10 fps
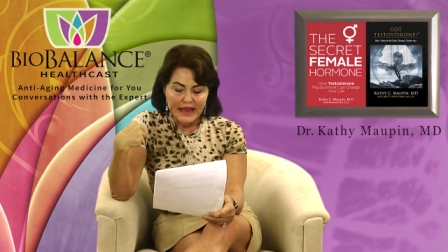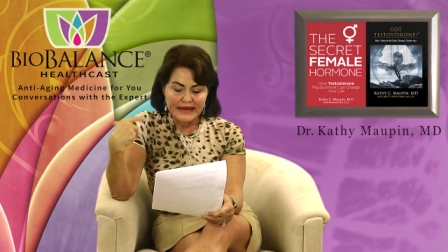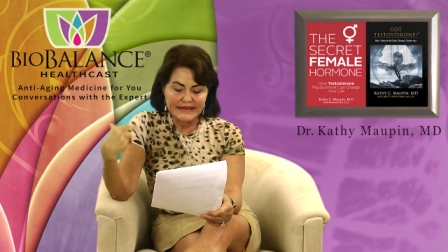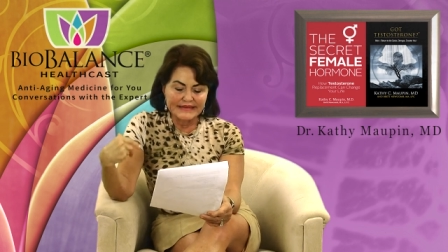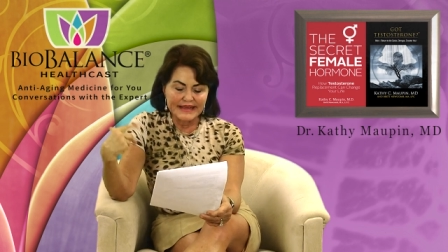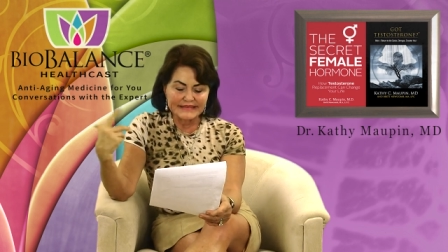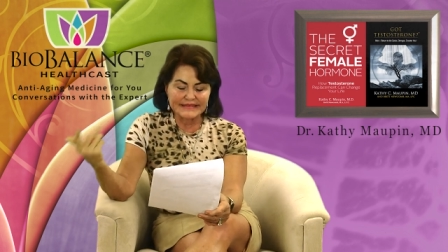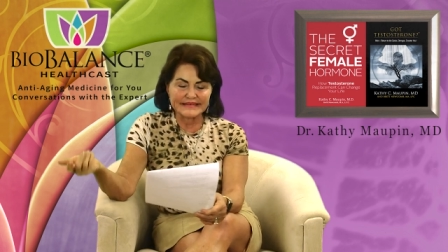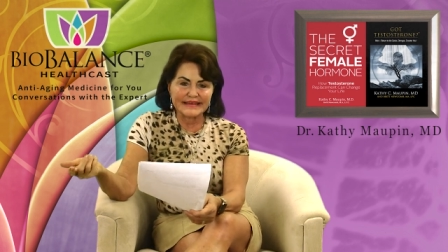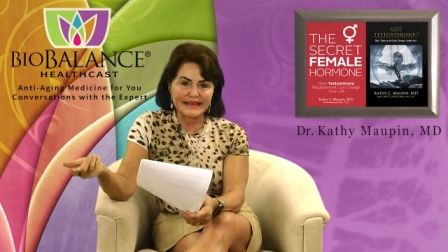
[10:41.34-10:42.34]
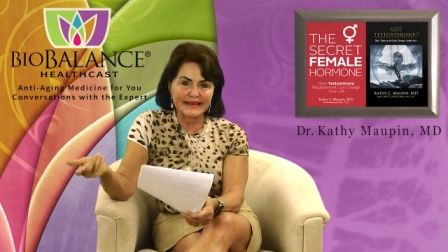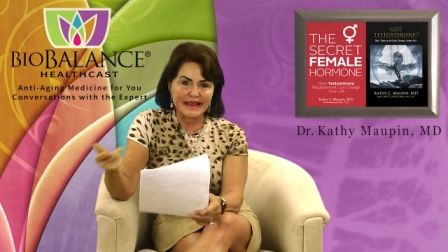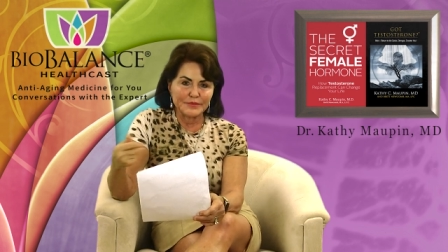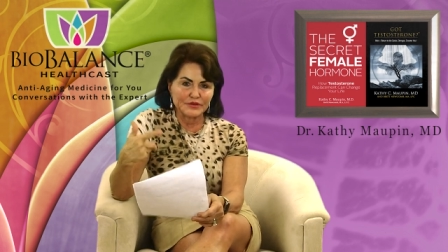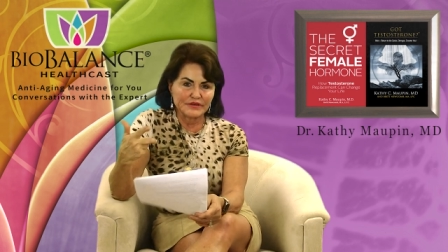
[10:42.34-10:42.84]
and it tests the
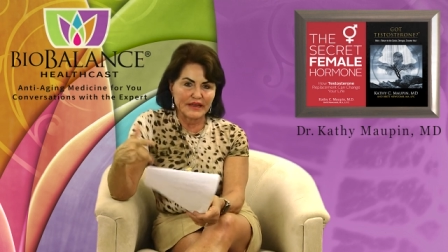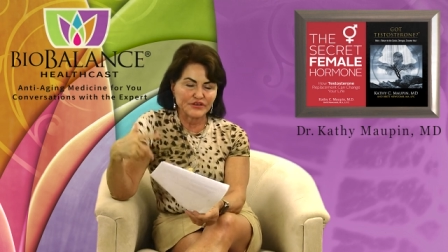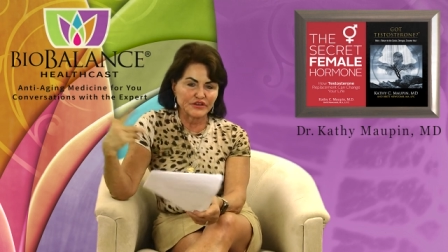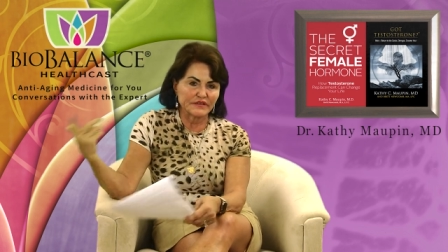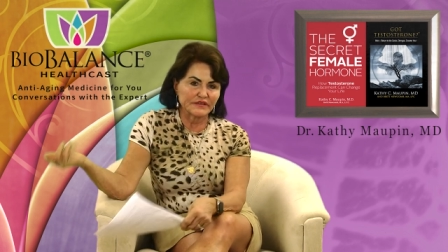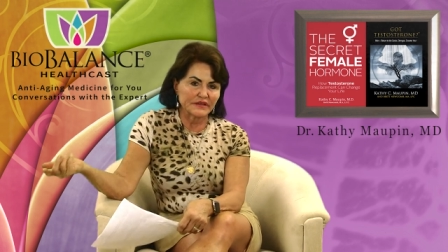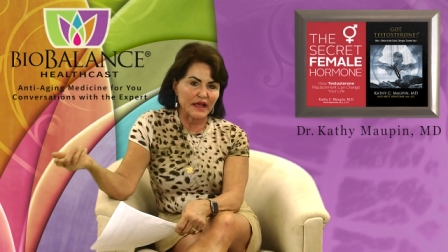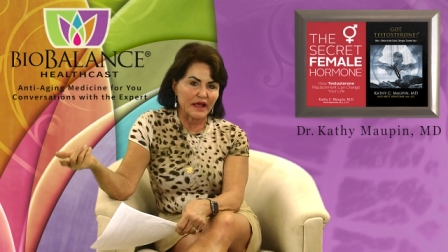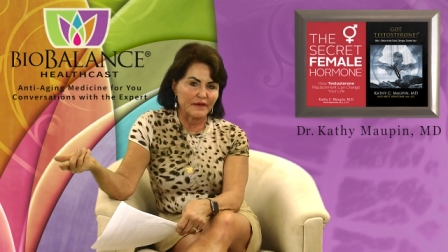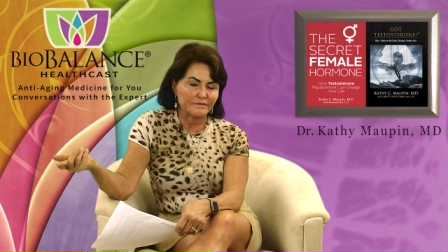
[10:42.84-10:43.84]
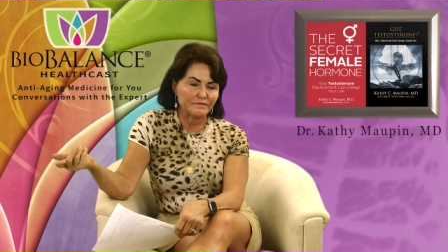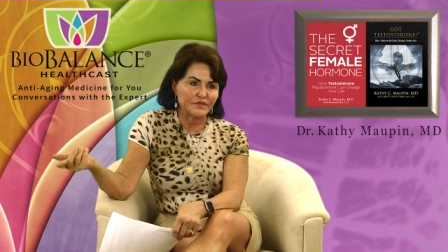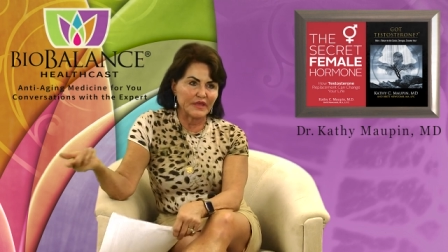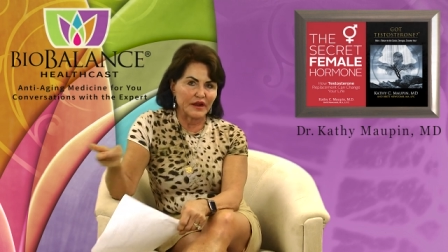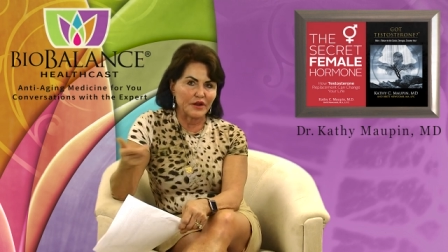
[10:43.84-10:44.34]
DNA mutations um,
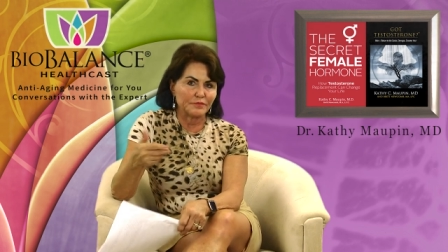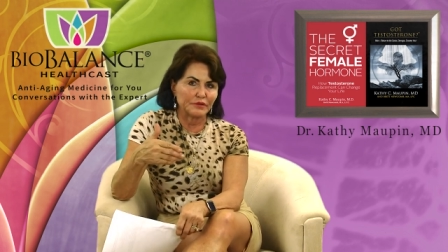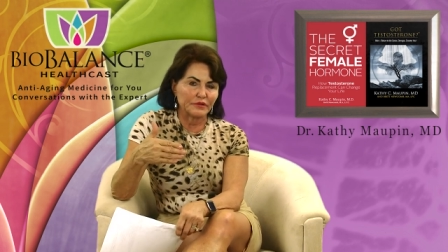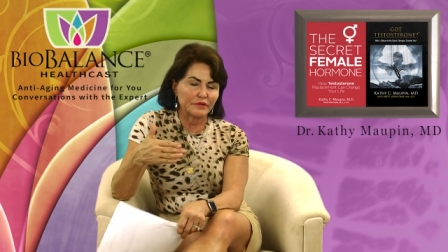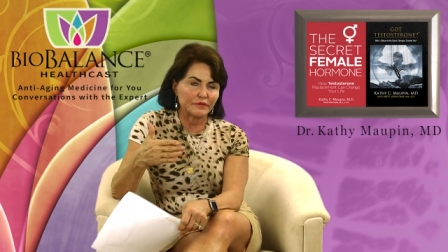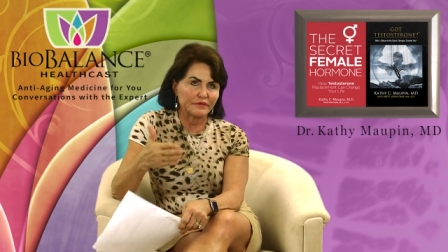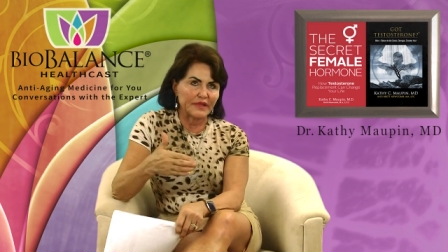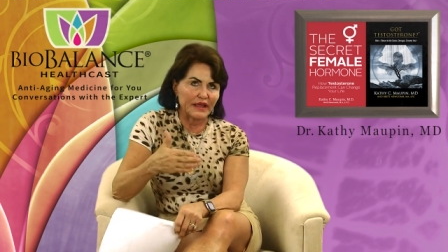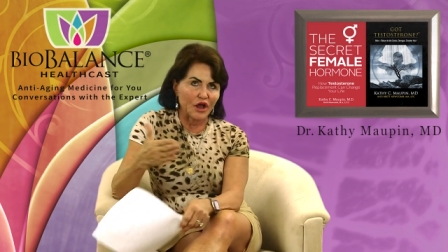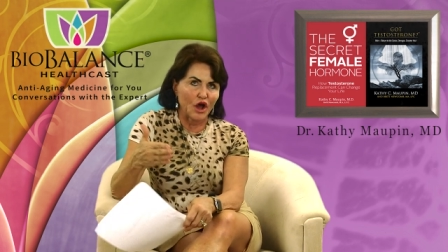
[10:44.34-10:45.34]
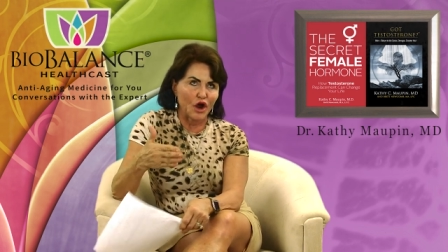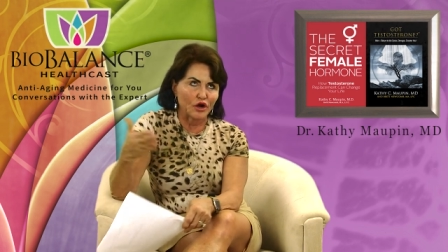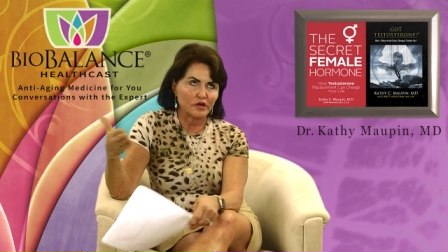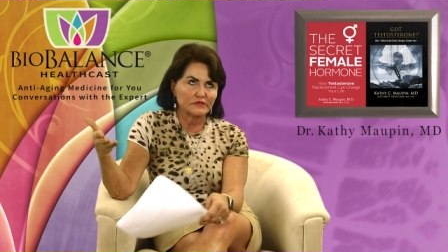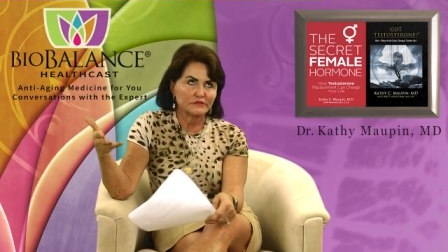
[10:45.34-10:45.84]
that be- that
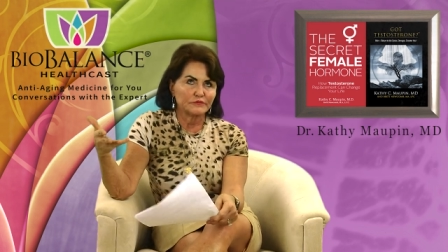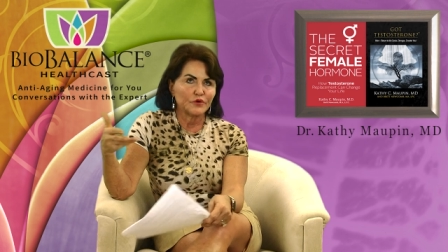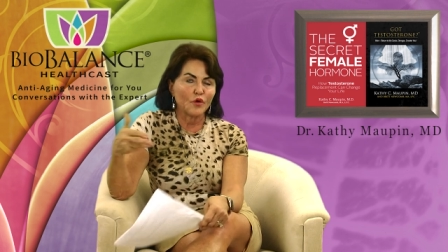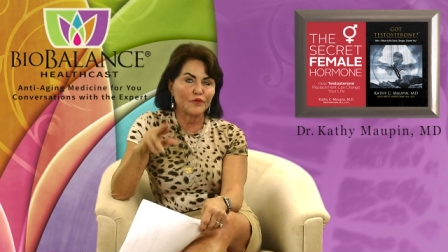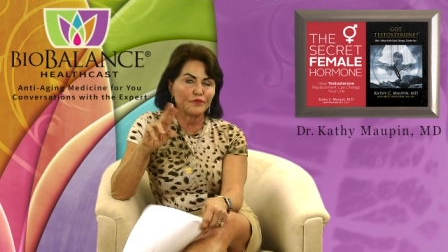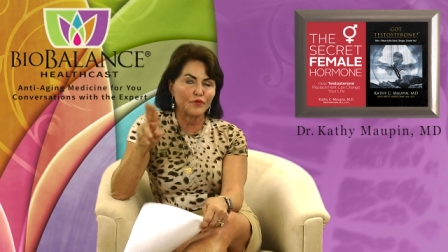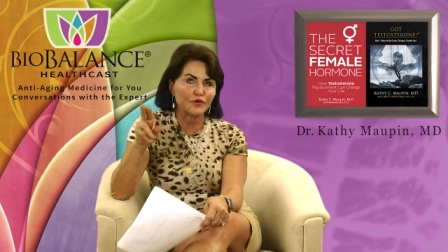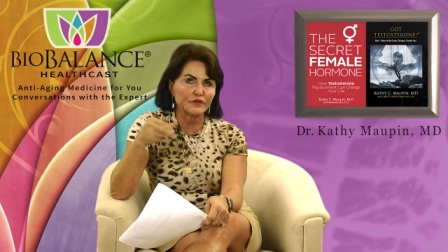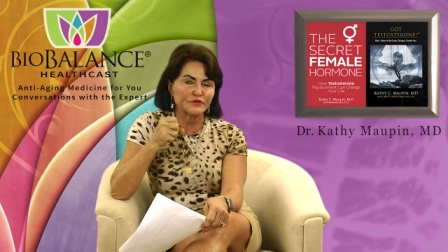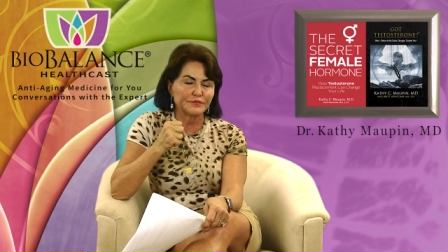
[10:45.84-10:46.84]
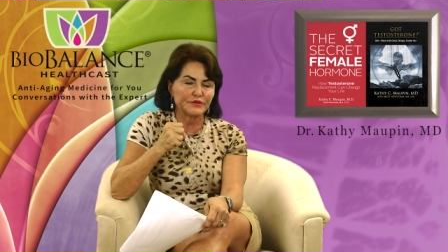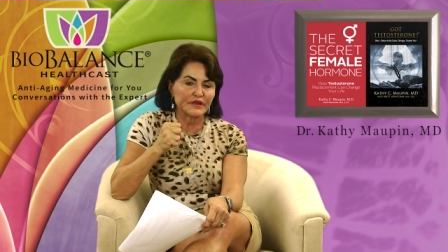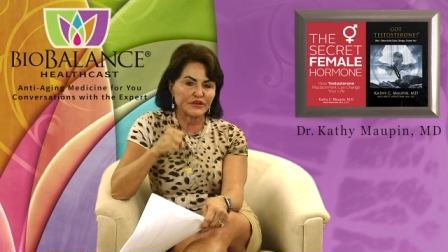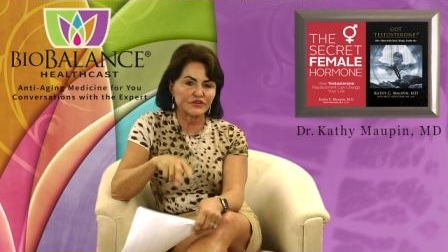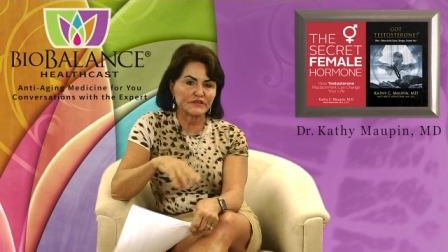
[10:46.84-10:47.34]
are or for those
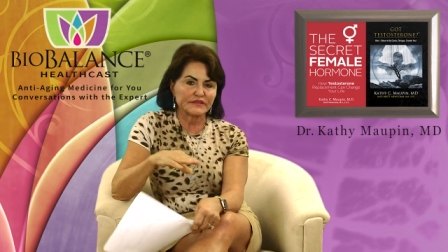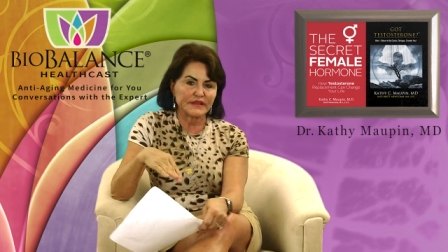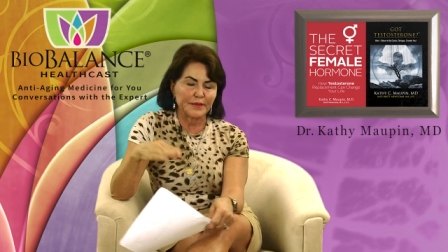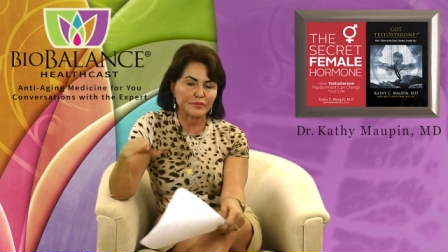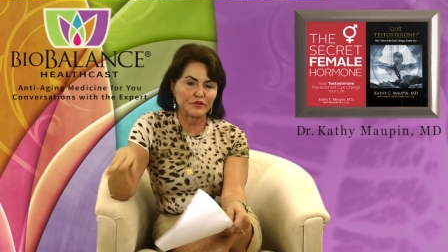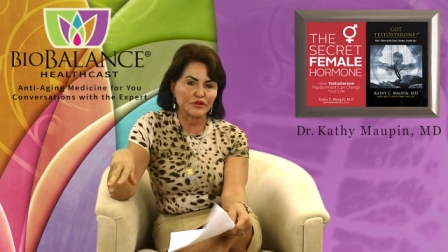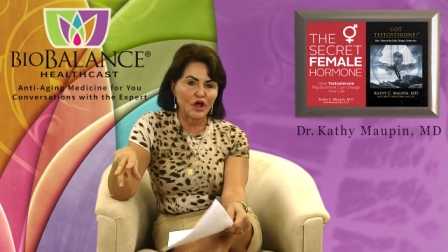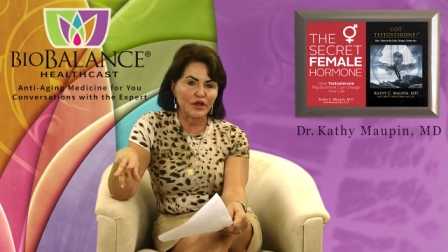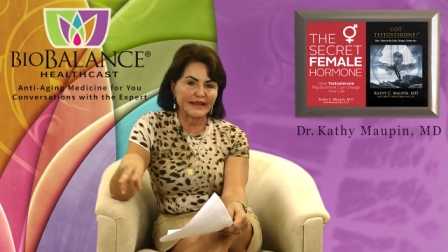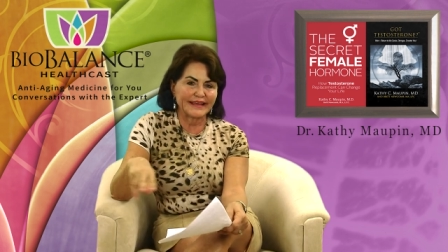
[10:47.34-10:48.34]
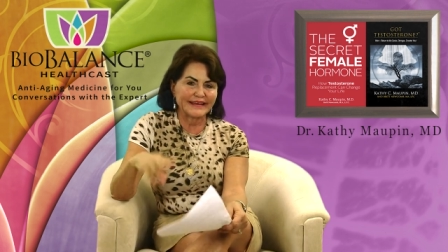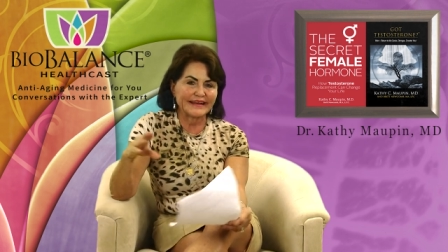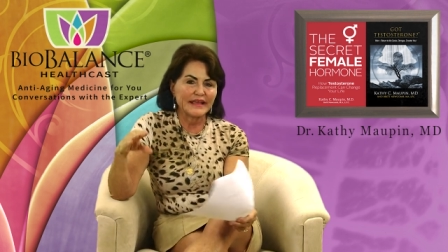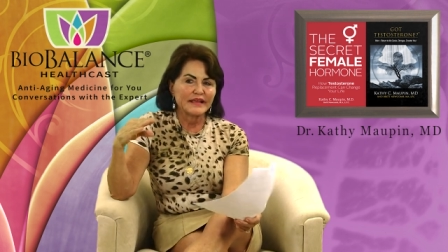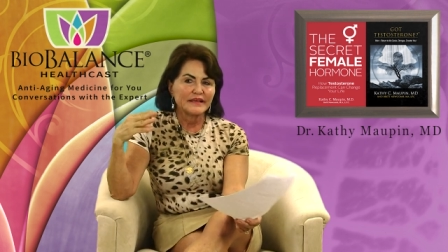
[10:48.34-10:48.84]
mutations that belong
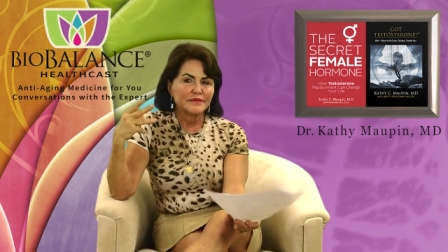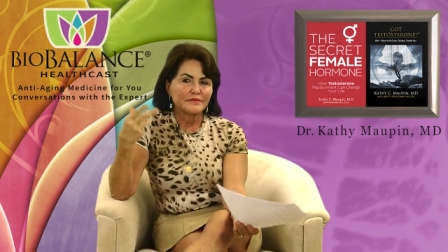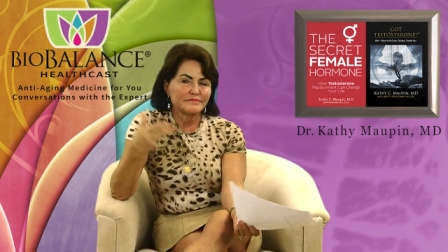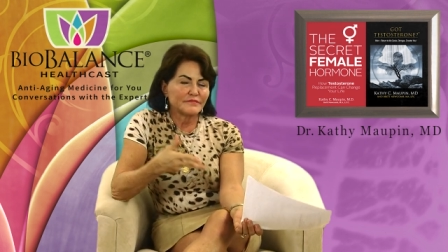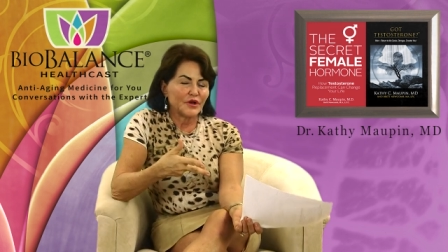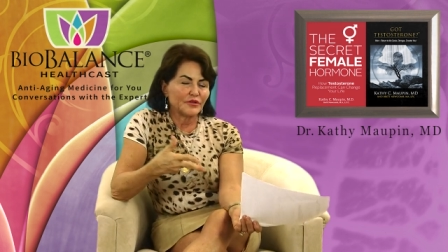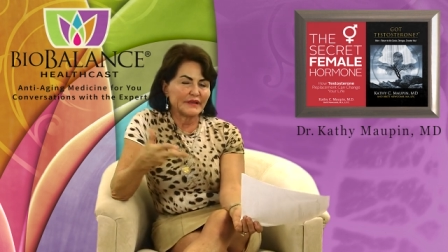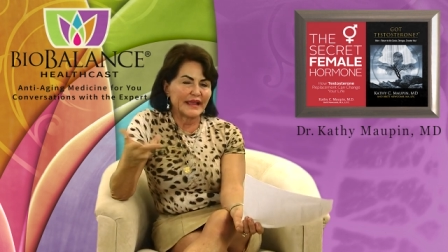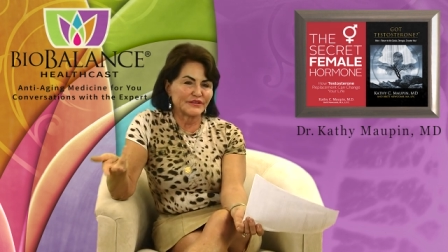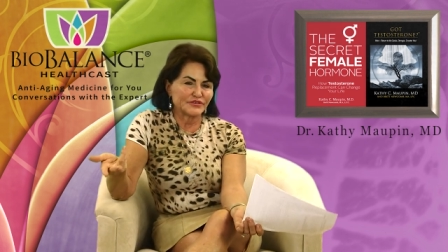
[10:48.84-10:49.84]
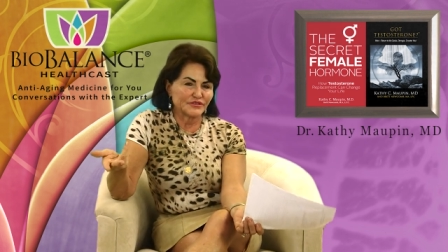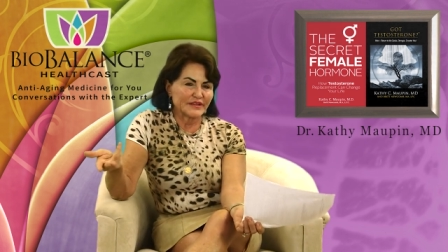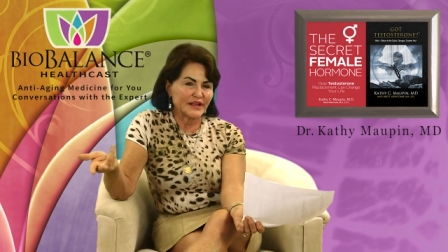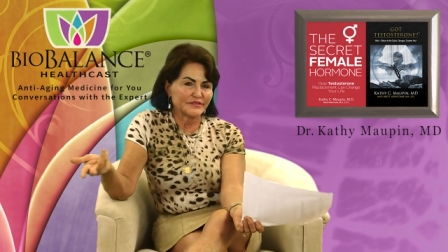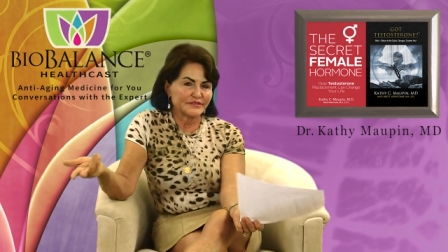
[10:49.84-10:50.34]
in colon cancer
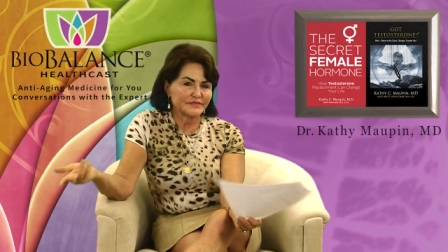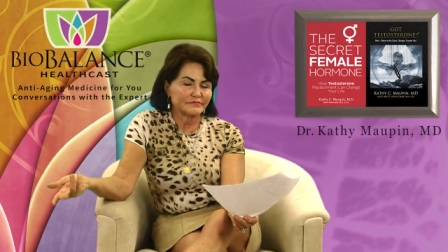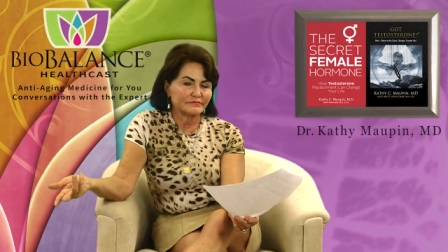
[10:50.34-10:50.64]
cells.